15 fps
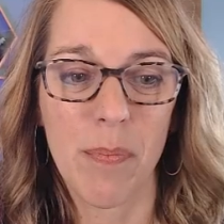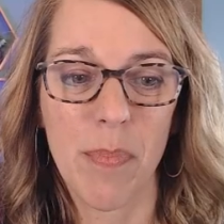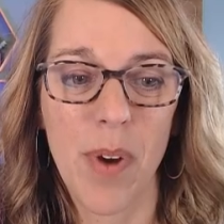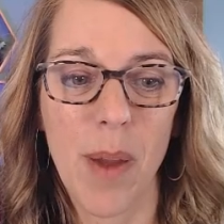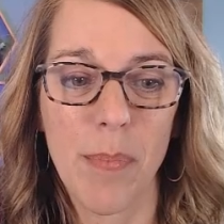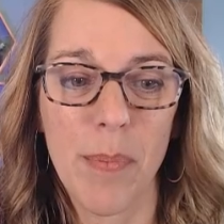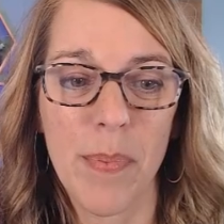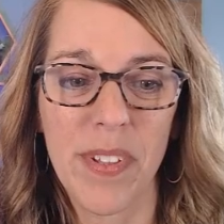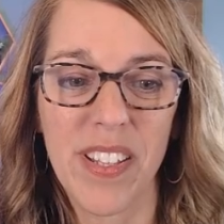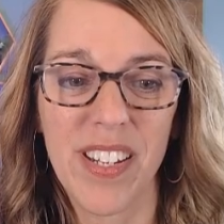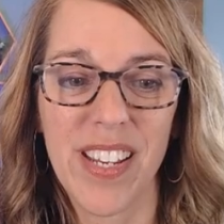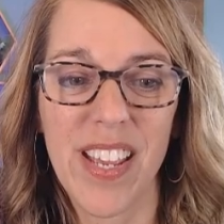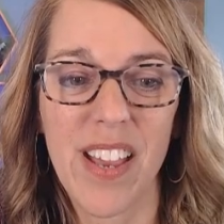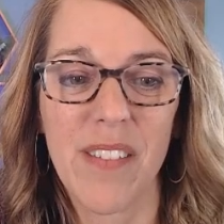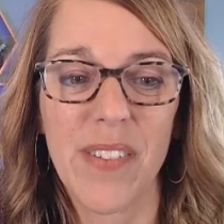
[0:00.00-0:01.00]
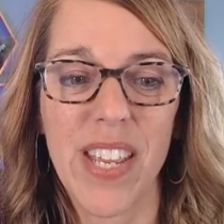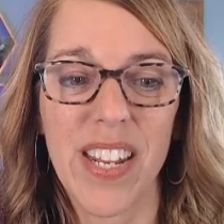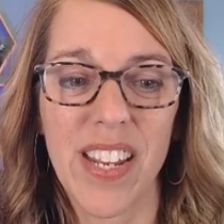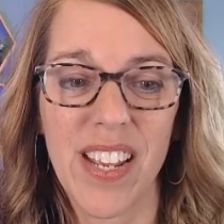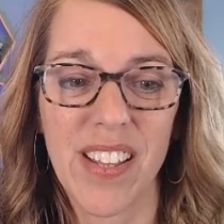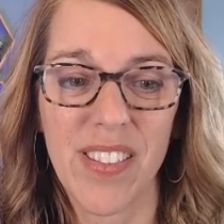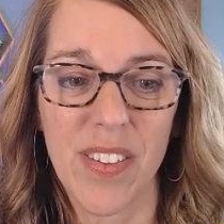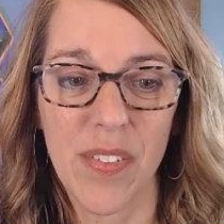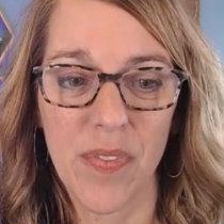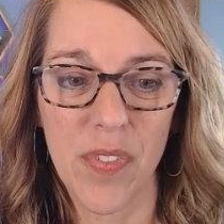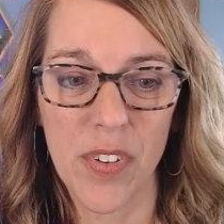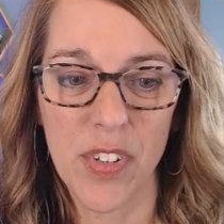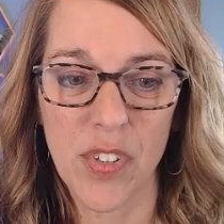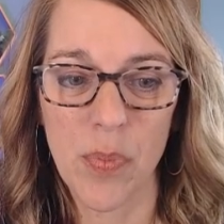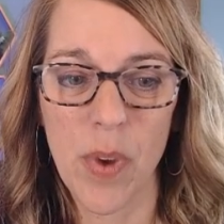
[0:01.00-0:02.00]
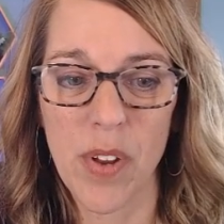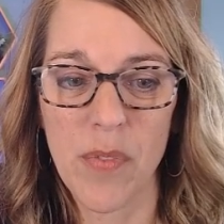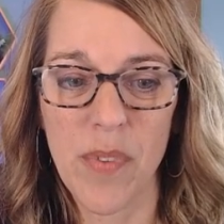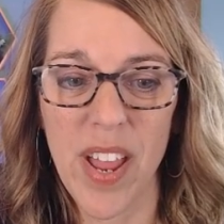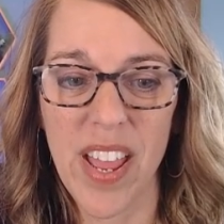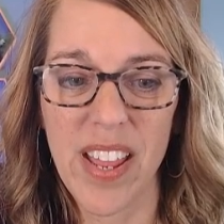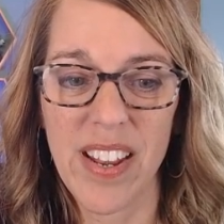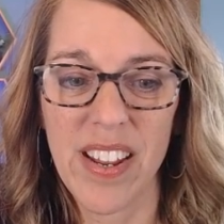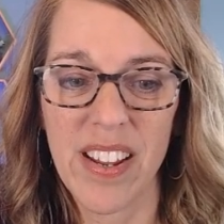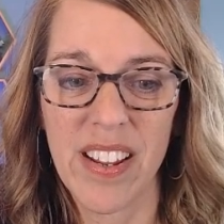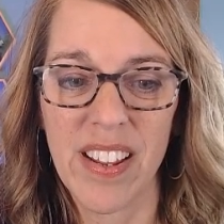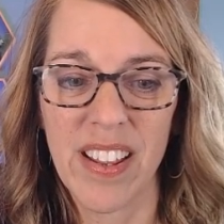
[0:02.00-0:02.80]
the probability of getting the first one red